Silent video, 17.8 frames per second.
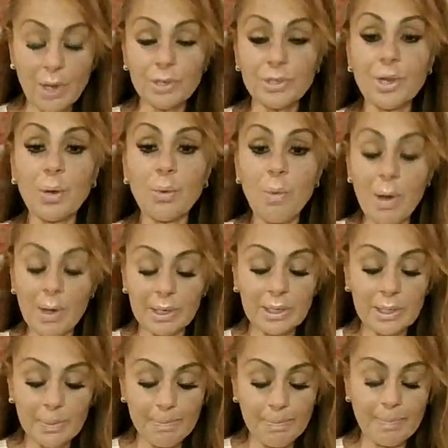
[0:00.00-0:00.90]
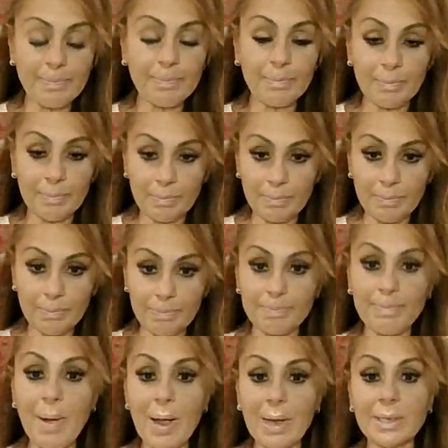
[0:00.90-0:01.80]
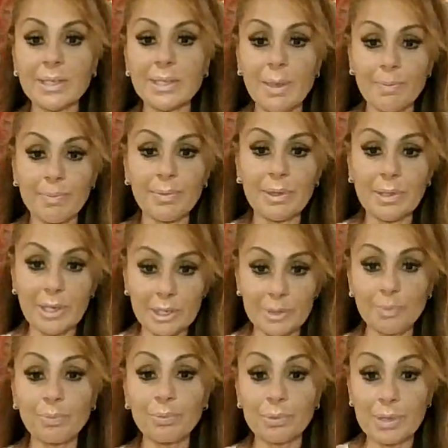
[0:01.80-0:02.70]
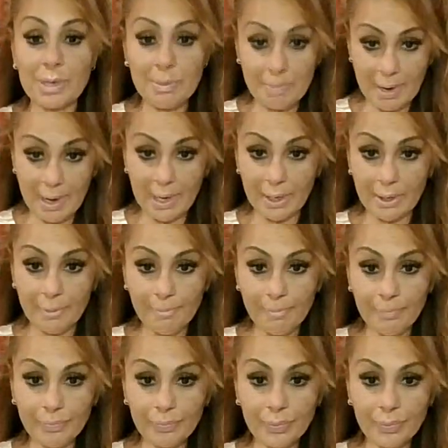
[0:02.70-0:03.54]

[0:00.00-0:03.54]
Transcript: So I wanted to buy something that's pre-made